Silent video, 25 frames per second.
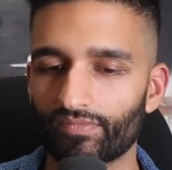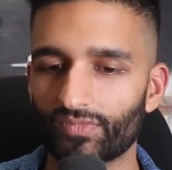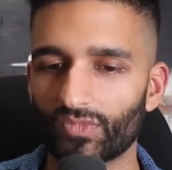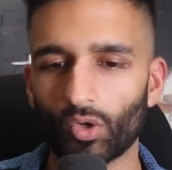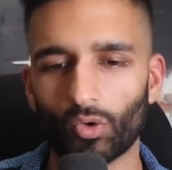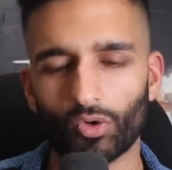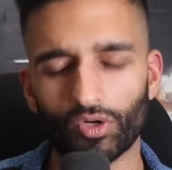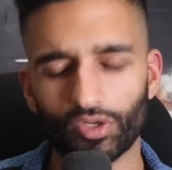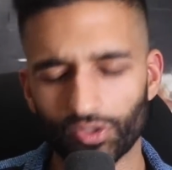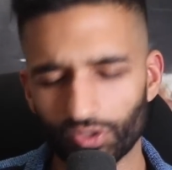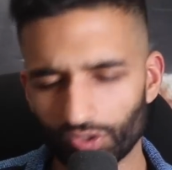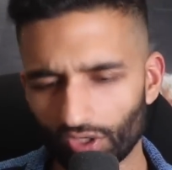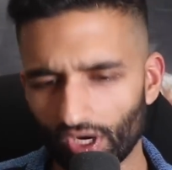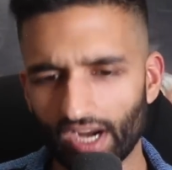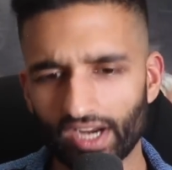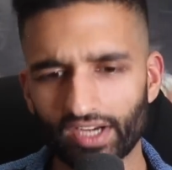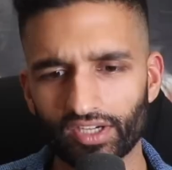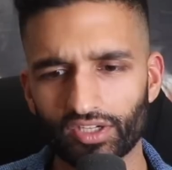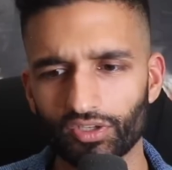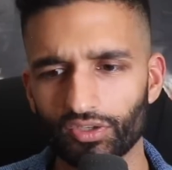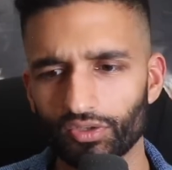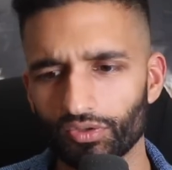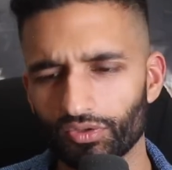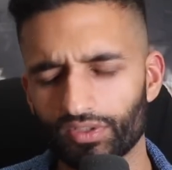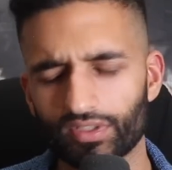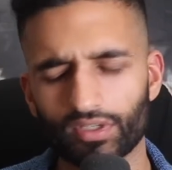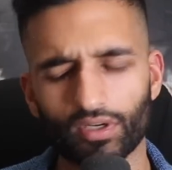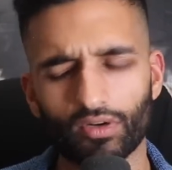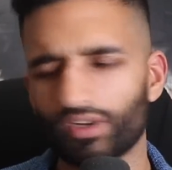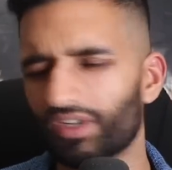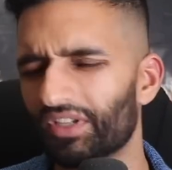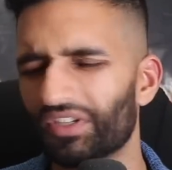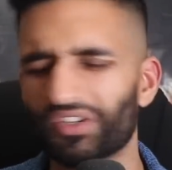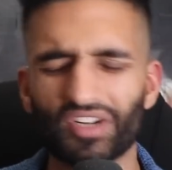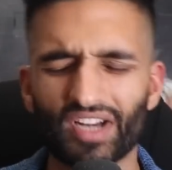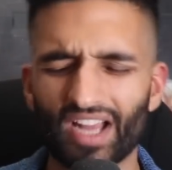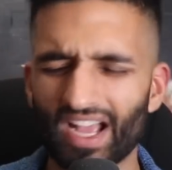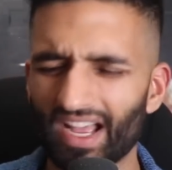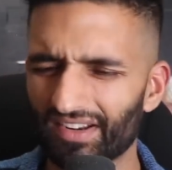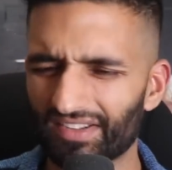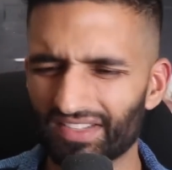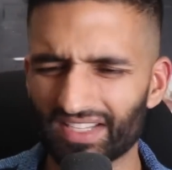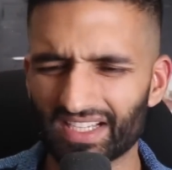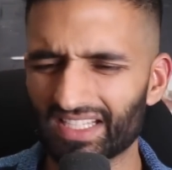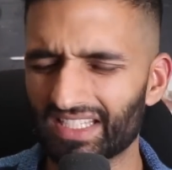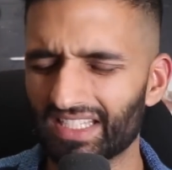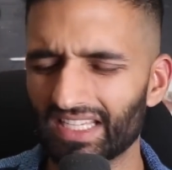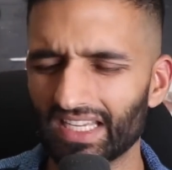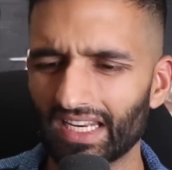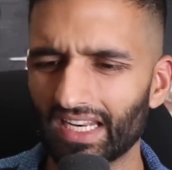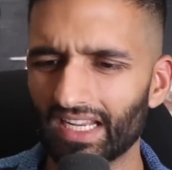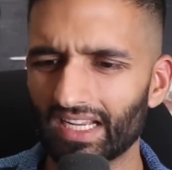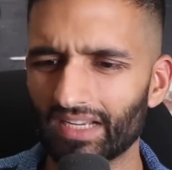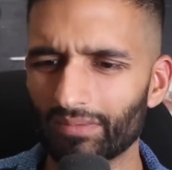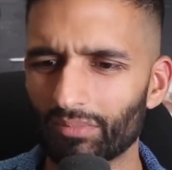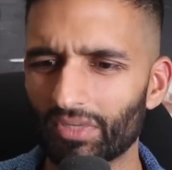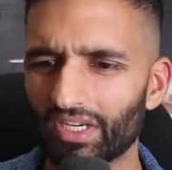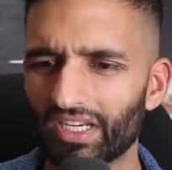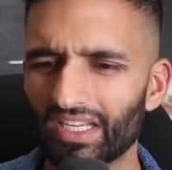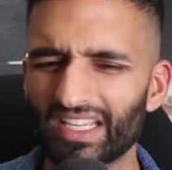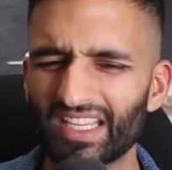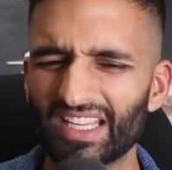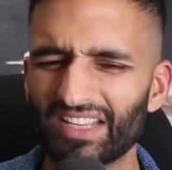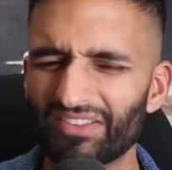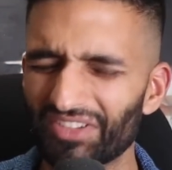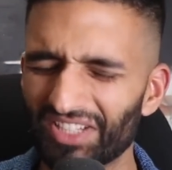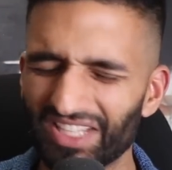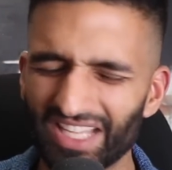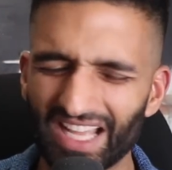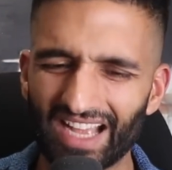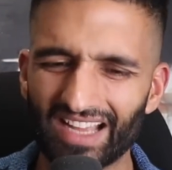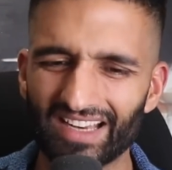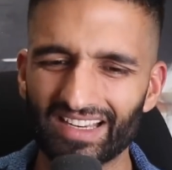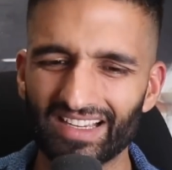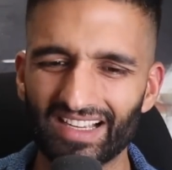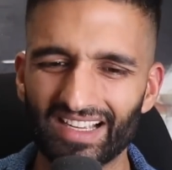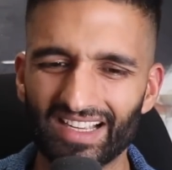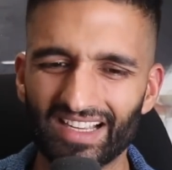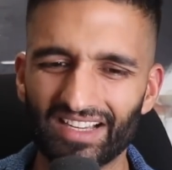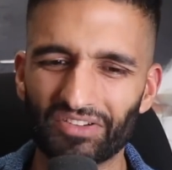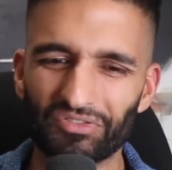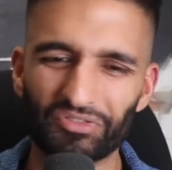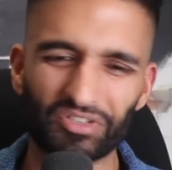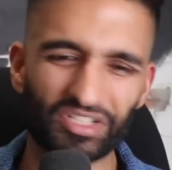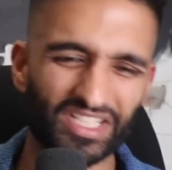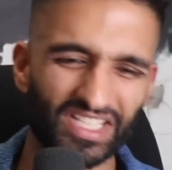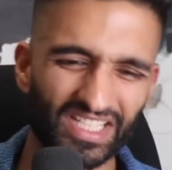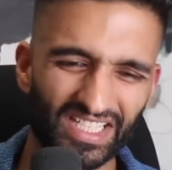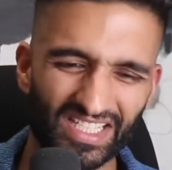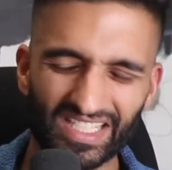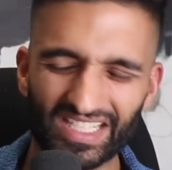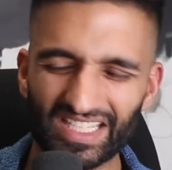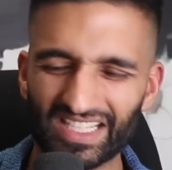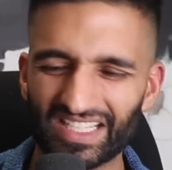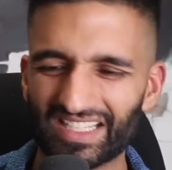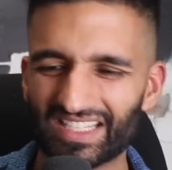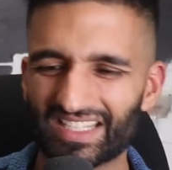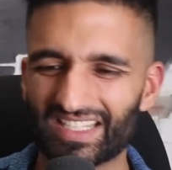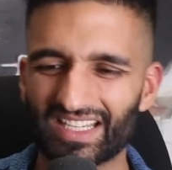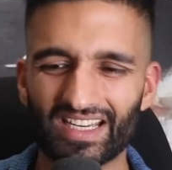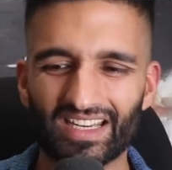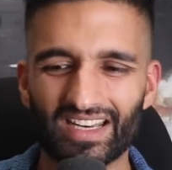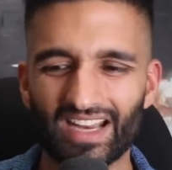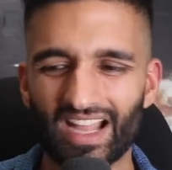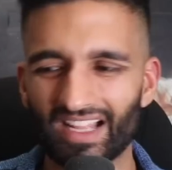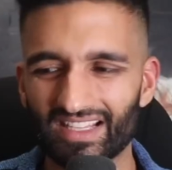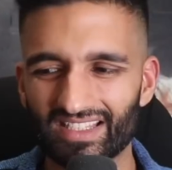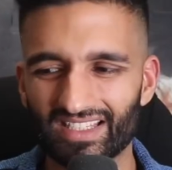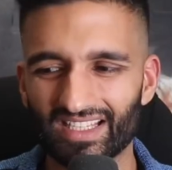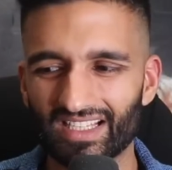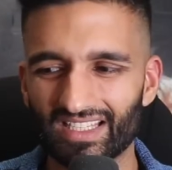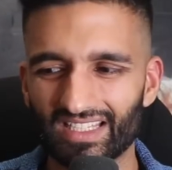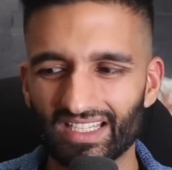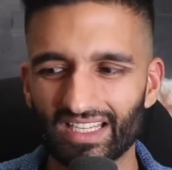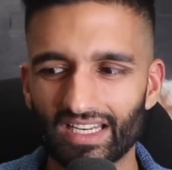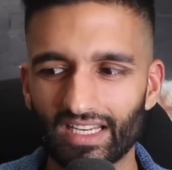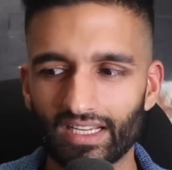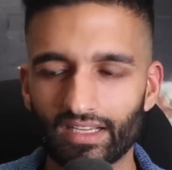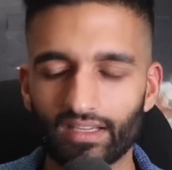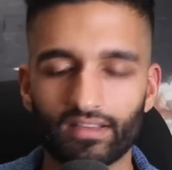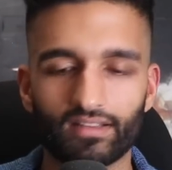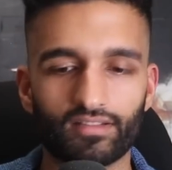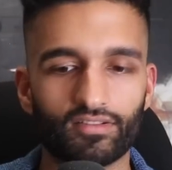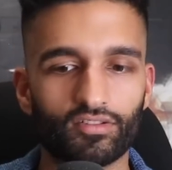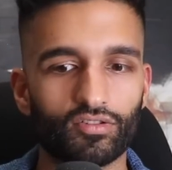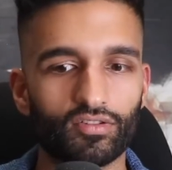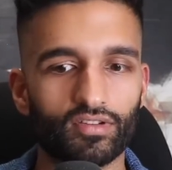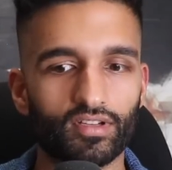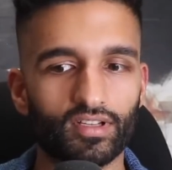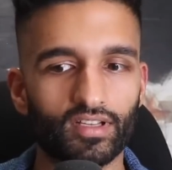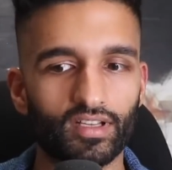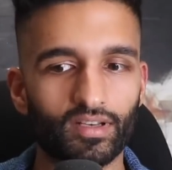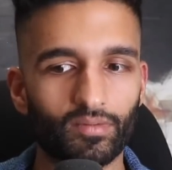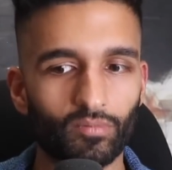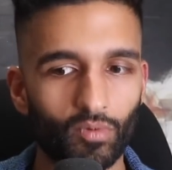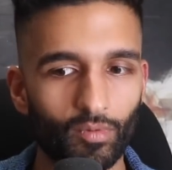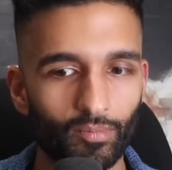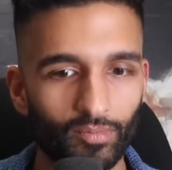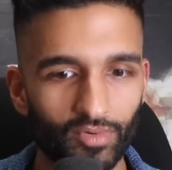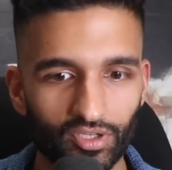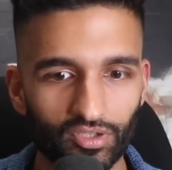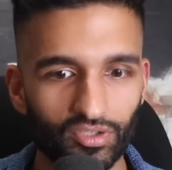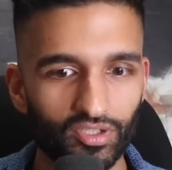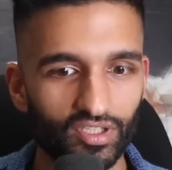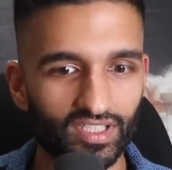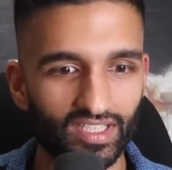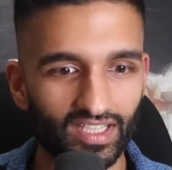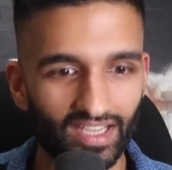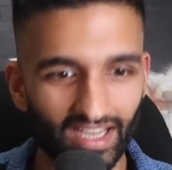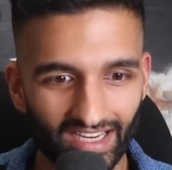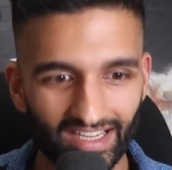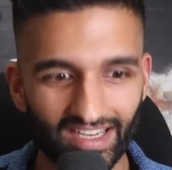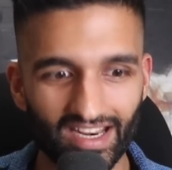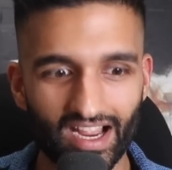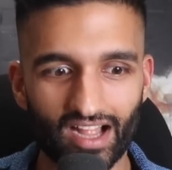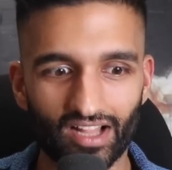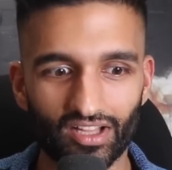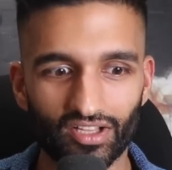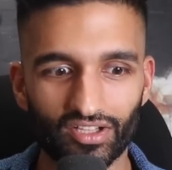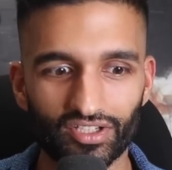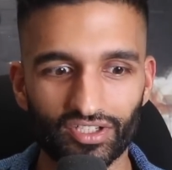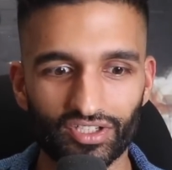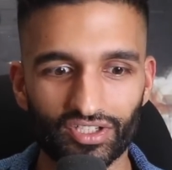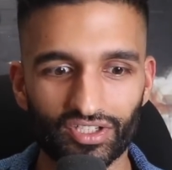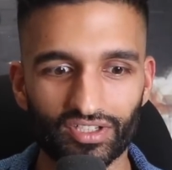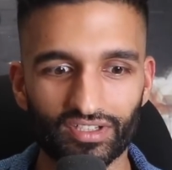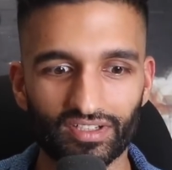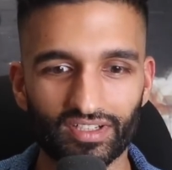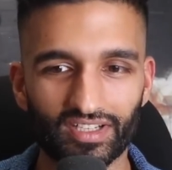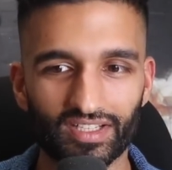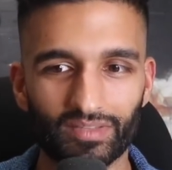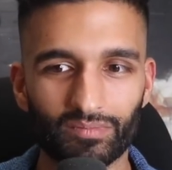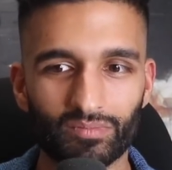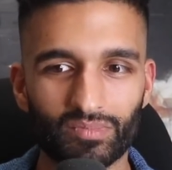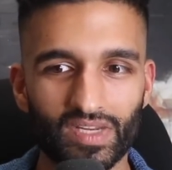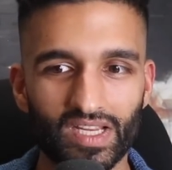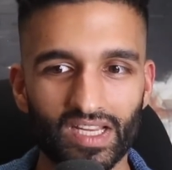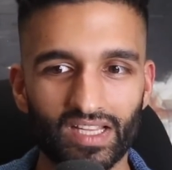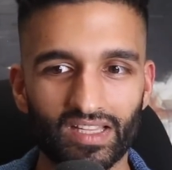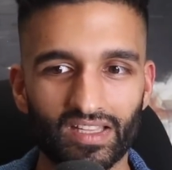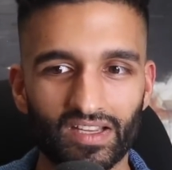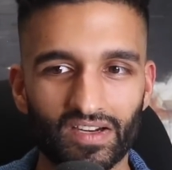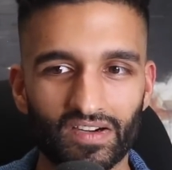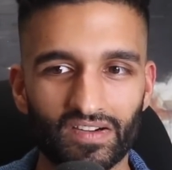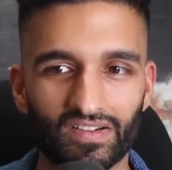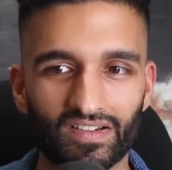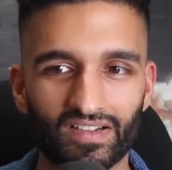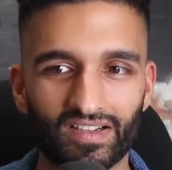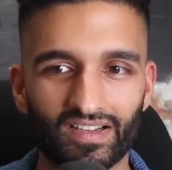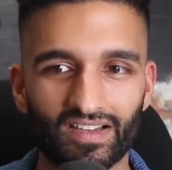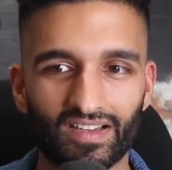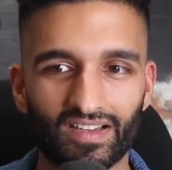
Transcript: Or you're trying to do so and you're not succeeding, but even that resistance and not succeeding, in a moment you just acknowledge it being there.